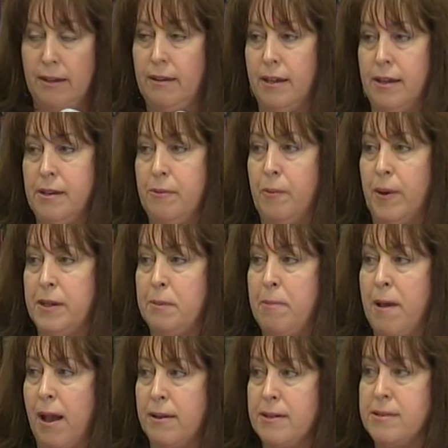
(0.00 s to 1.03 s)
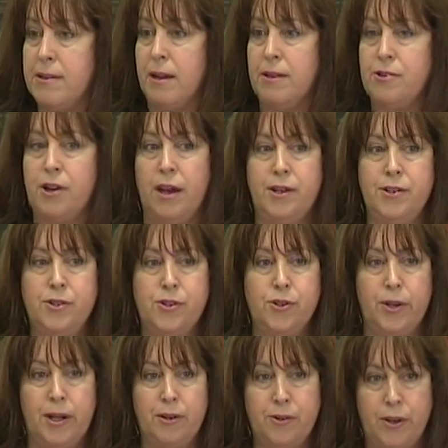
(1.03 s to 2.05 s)
He went to Pakistan, tried to
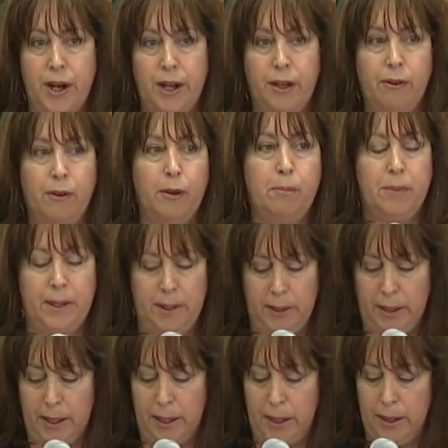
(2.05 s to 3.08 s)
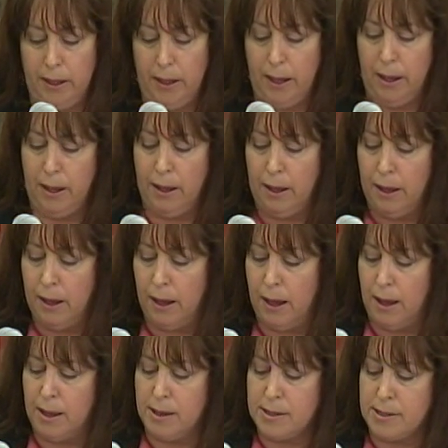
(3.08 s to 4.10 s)
join a training group, but didn't get in.
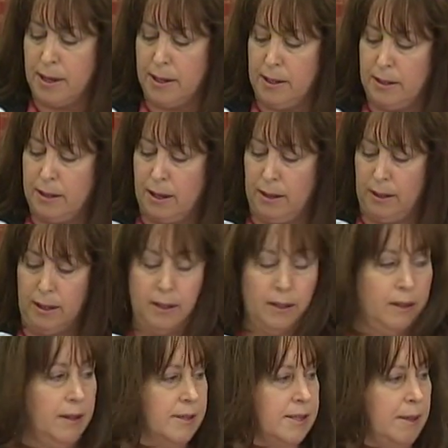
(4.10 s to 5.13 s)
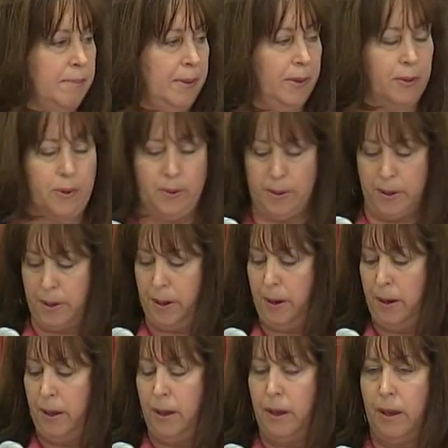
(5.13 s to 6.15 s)
Saeed Khalid, he's up in the corner.
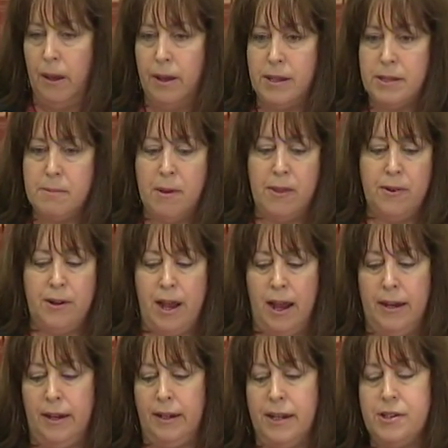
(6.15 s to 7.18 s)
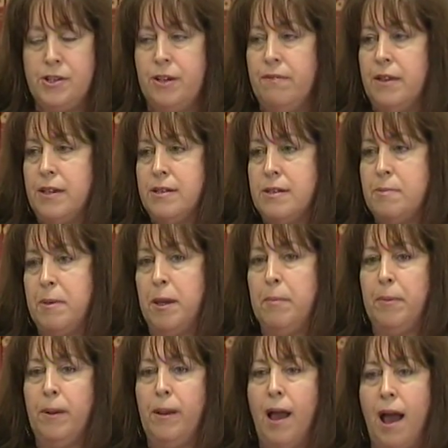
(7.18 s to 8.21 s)
His mother died, and each of these
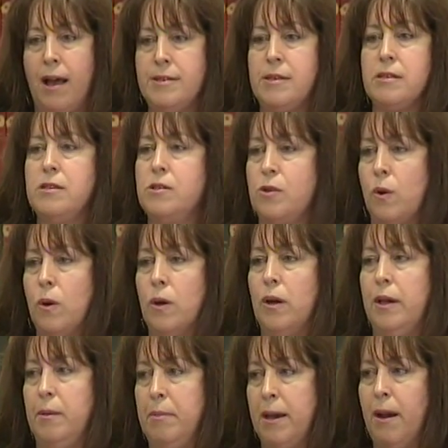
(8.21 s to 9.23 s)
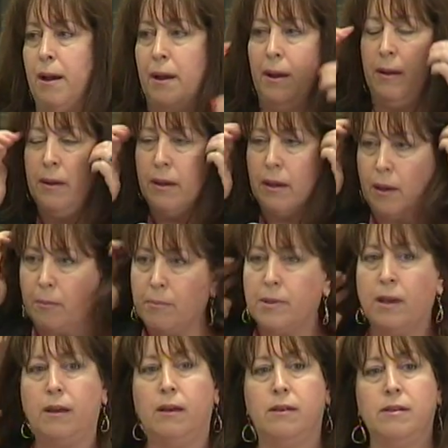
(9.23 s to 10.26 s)
people has a story behind him,
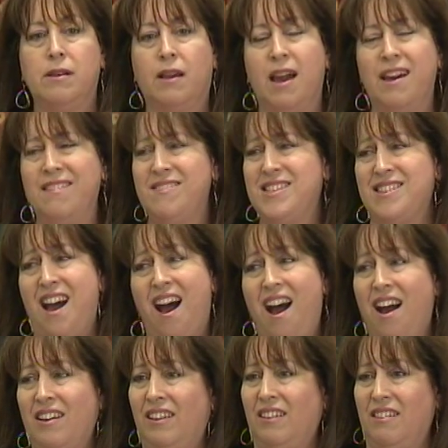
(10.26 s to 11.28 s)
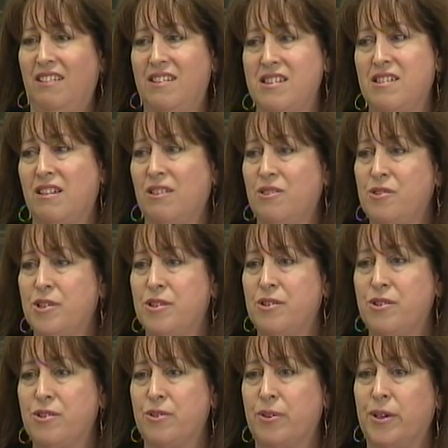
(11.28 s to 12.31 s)
kind of sad and disillusioned
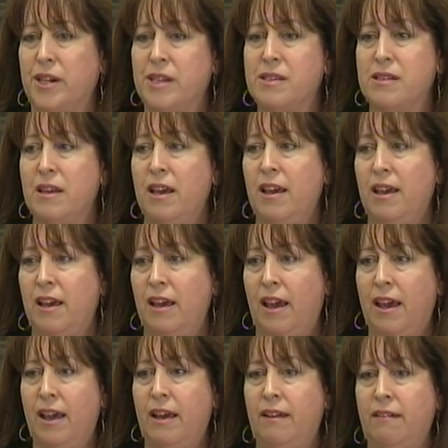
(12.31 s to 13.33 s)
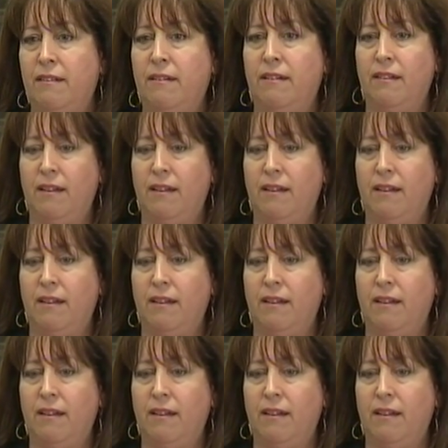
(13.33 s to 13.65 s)
stories. And